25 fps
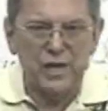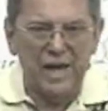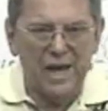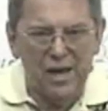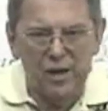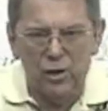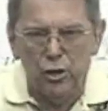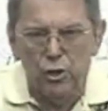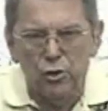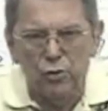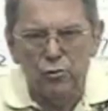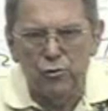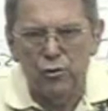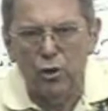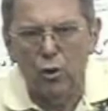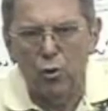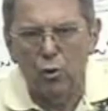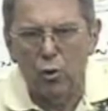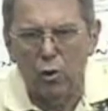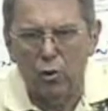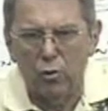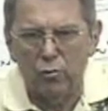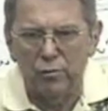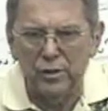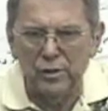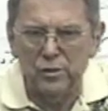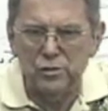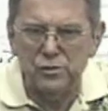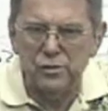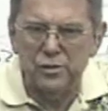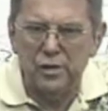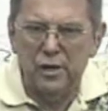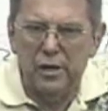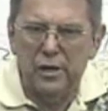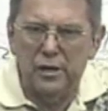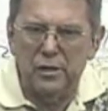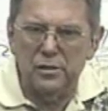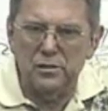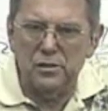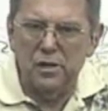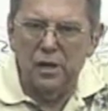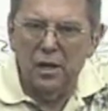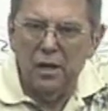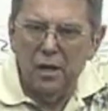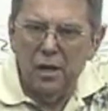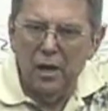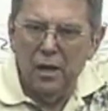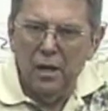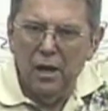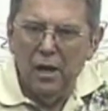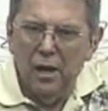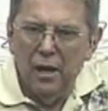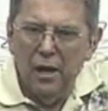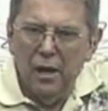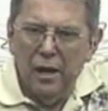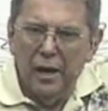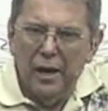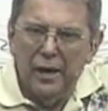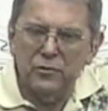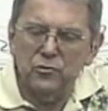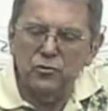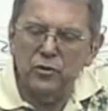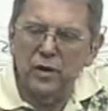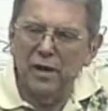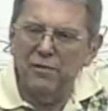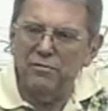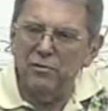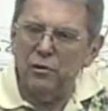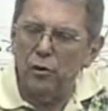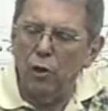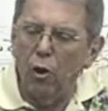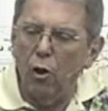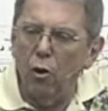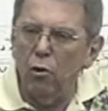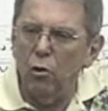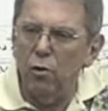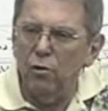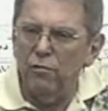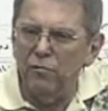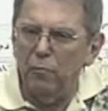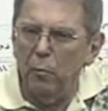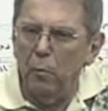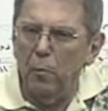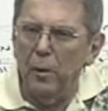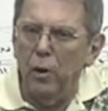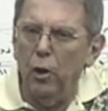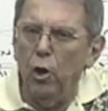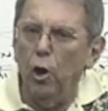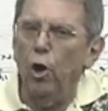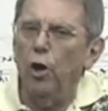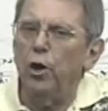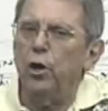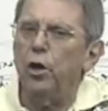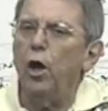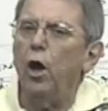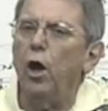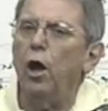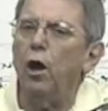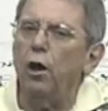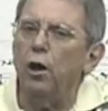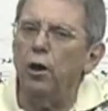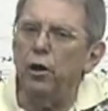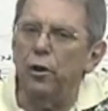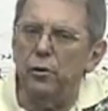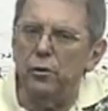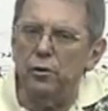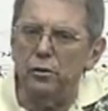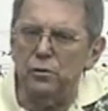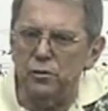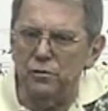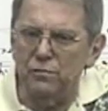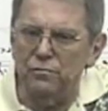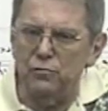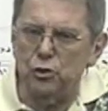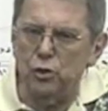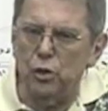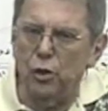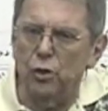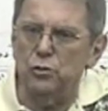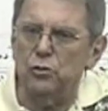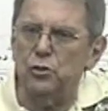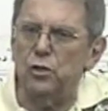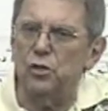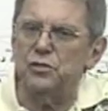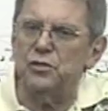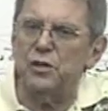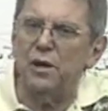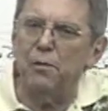How do you know all these things?" I traveled all over America, hundreds of churches.